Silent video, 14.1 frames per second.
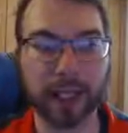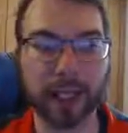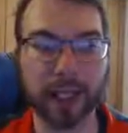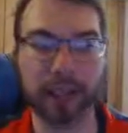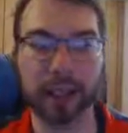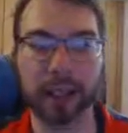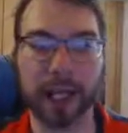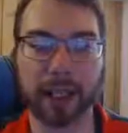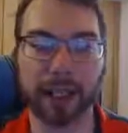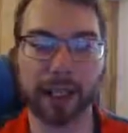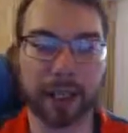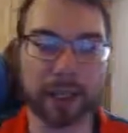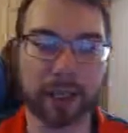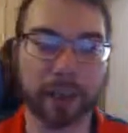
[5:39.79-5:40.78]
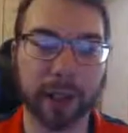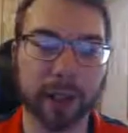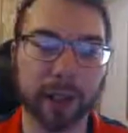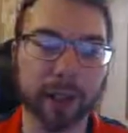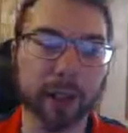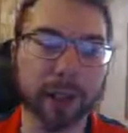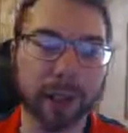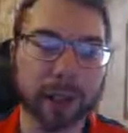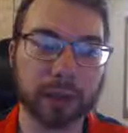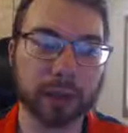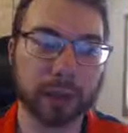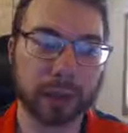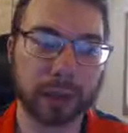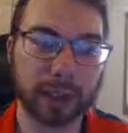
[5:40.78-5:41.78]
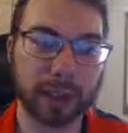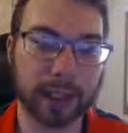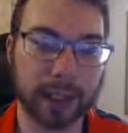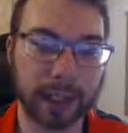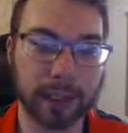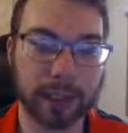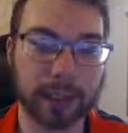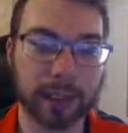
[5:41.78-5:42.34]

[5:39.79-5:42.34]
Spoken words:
out in the ladder that it's better to run it like that.